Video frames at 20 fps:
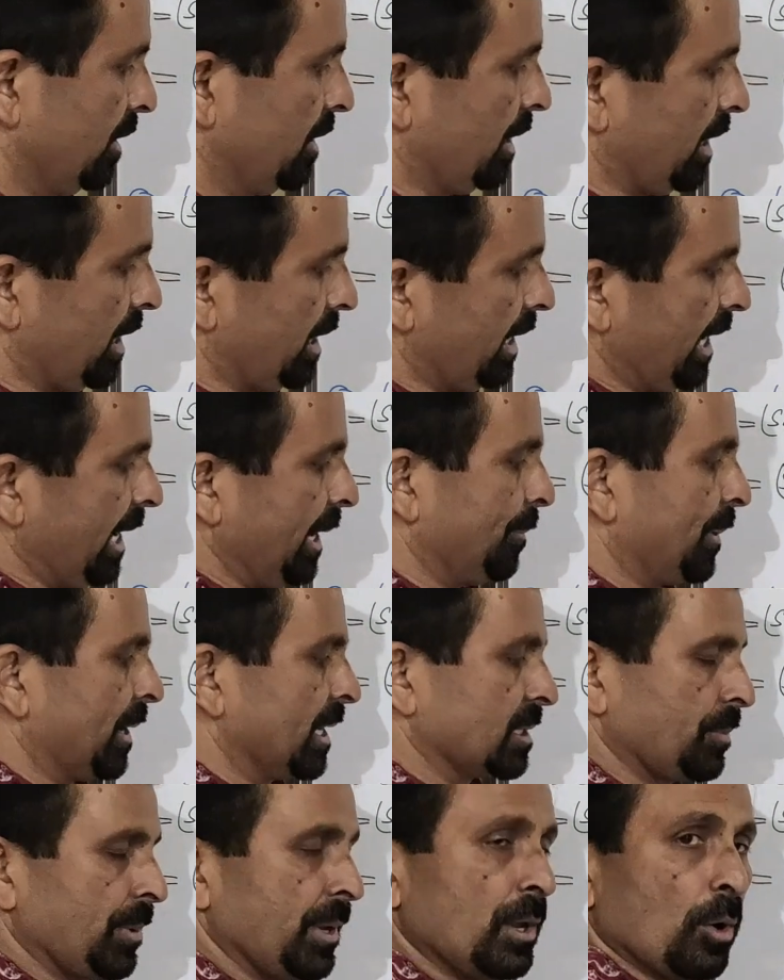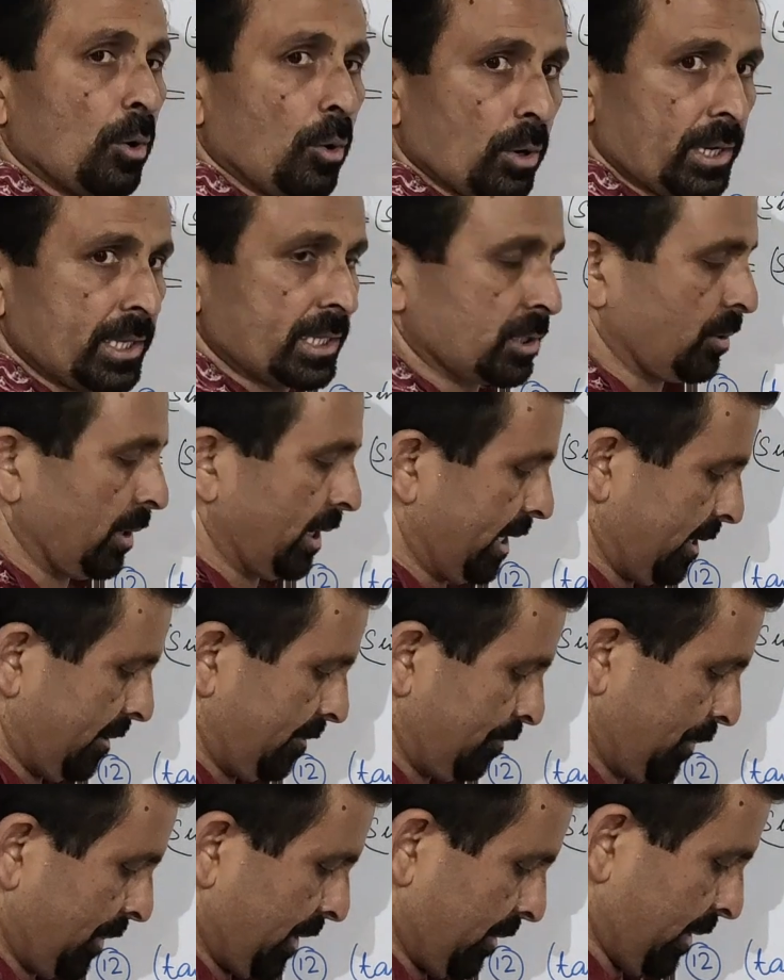A plus b whole square.
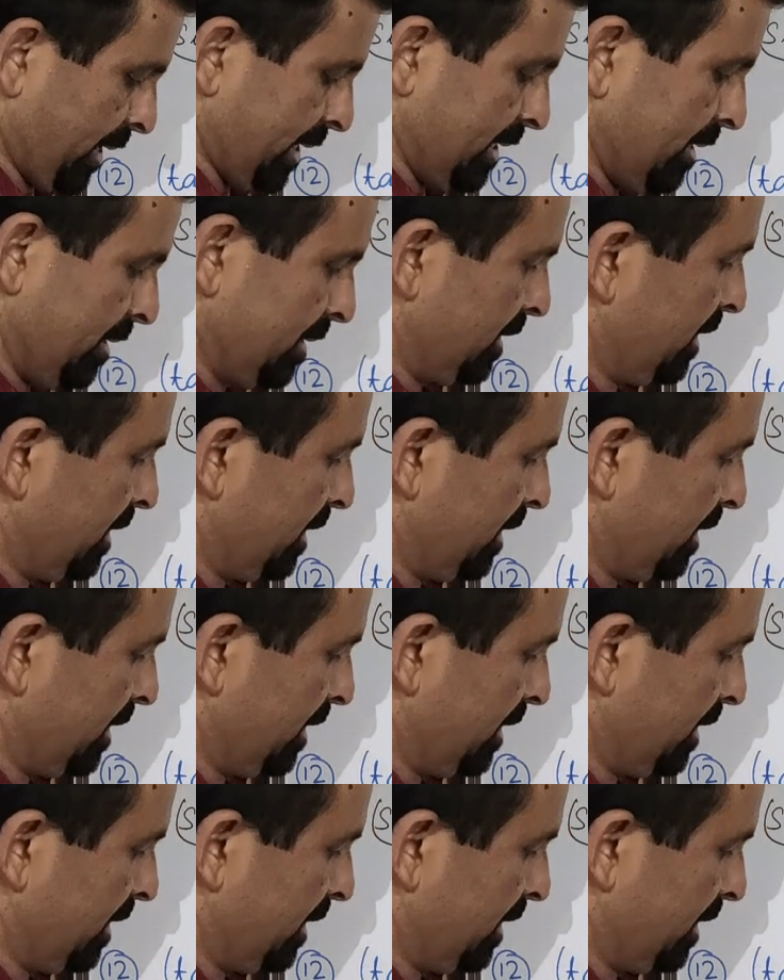Right?